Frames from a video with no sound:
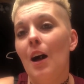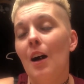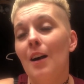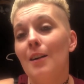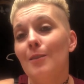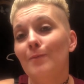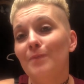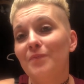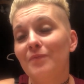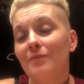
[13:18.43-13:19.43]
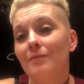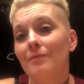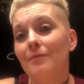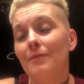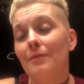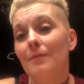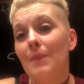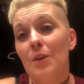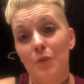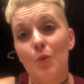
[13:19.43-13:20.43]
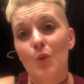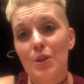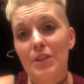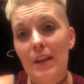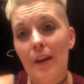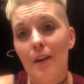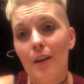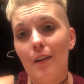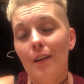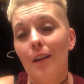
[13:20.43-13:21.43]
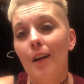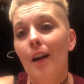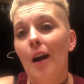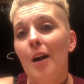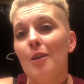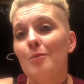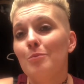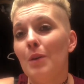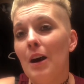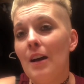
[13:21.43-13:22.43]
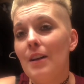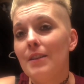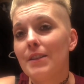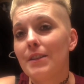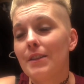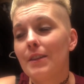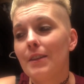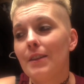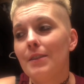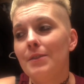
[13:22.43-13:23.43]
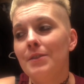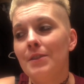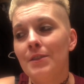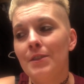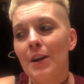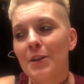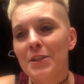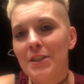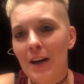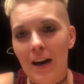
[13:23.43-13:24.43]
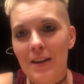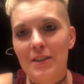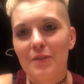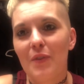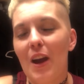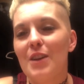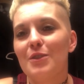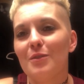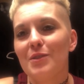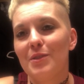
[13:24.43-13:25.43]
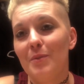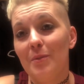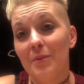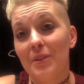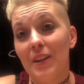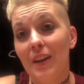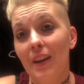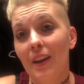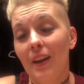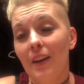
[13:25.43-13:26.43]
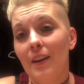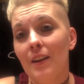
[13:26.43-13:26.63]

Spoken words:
Of course they are, but they're not as fragile as people think.